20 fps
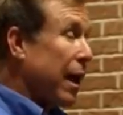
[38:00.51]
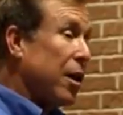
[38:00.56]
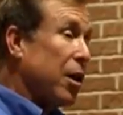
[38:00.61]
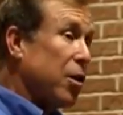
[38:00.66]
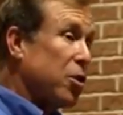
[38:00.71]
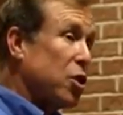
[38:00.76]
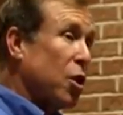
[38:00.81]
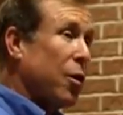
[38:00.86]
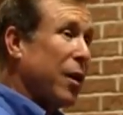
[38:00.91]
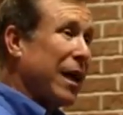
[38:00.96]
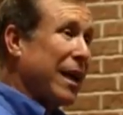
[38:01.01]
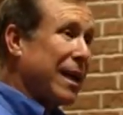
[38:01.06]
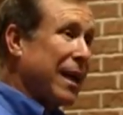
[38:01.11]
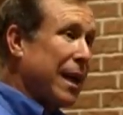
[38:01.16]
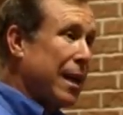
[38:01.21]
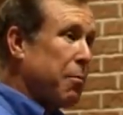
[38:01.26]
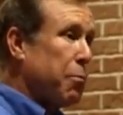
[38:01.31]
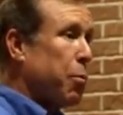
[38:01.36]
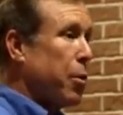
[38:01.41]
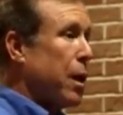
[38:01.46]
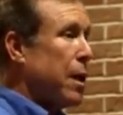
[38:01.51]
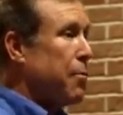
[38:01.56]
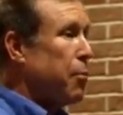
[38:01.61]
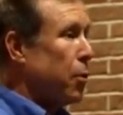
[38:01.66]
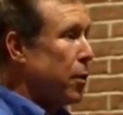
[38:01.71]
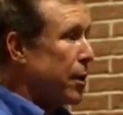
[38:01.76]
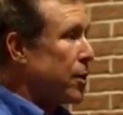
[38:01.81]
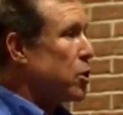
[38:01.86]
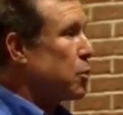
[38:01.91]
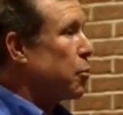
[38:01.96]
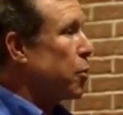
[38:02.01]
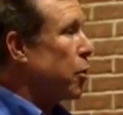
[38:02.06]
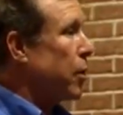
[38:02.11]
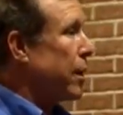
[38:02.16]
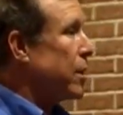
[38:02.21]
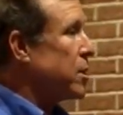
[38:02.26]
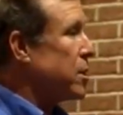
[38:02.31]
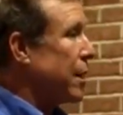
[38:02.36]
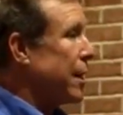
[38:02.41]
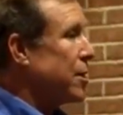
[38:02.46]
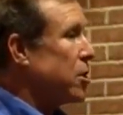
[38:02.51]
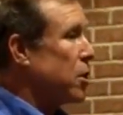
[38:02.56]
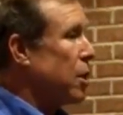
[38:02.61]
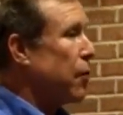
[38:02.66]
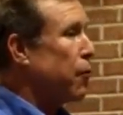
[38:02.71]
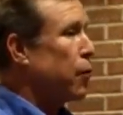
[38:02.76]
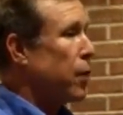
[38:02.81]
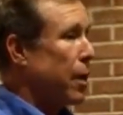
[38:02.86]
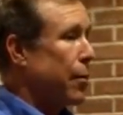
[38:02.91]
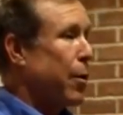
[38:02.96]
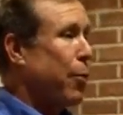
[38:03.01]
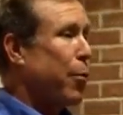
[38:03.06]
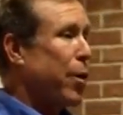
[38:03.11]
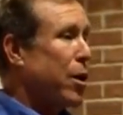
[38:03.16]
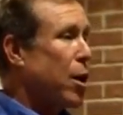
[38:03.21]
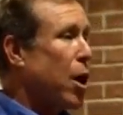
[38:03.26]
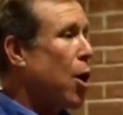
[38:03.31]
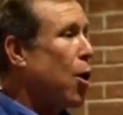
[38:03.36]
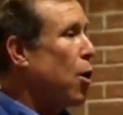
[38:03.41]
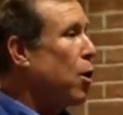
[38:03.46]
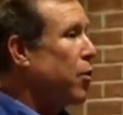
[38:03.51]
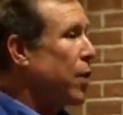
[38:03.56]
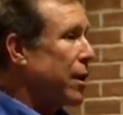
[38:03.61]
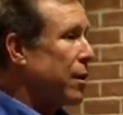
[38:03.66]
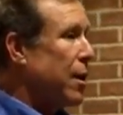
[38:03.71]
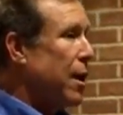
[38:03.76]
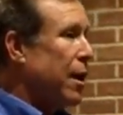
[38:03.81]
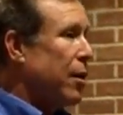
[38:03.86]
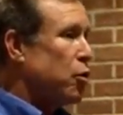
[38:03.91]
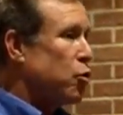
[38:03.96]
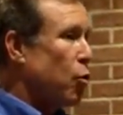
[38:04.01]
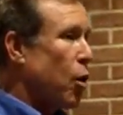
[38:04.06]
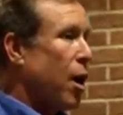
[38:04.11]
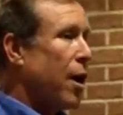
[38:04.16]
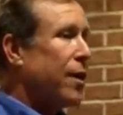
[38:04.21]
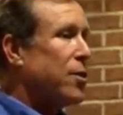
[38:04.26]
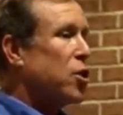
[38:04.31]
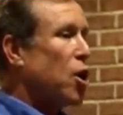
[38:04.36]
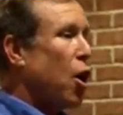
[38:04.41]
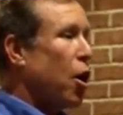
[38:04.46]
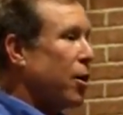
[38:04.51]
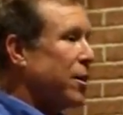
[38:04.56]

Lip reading: So again, people experience things differently. But we know that drugs are